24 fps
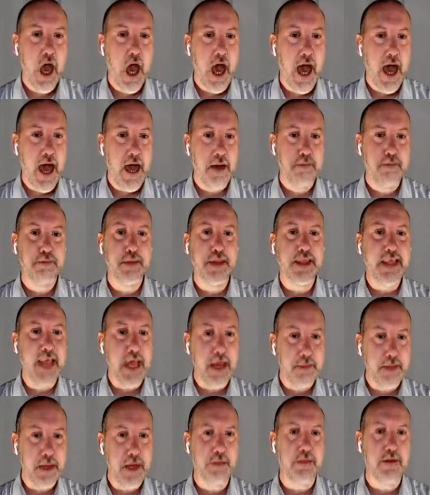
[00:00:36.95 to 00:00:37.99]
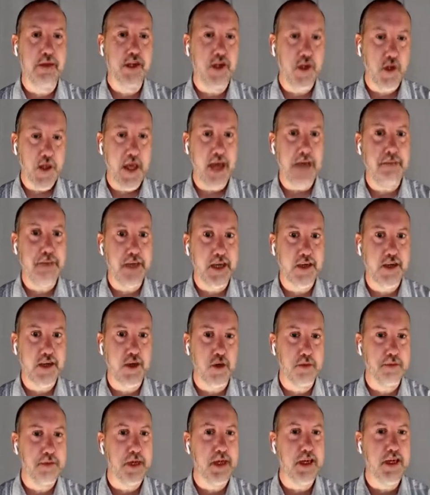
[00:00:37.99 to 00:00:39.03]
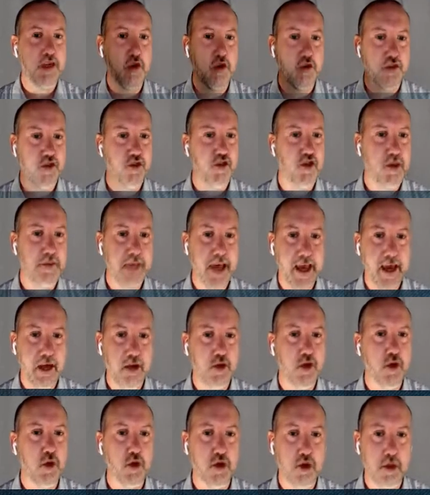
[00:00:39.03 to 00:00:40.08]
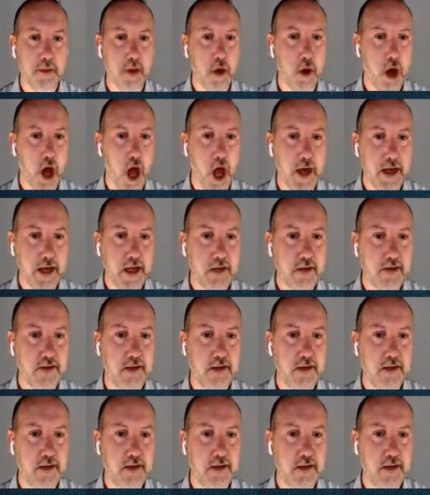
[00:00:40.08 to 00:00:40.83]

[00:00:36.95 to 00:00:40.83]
but then be able to do that picture-in-picture and stream that out to a remote audience.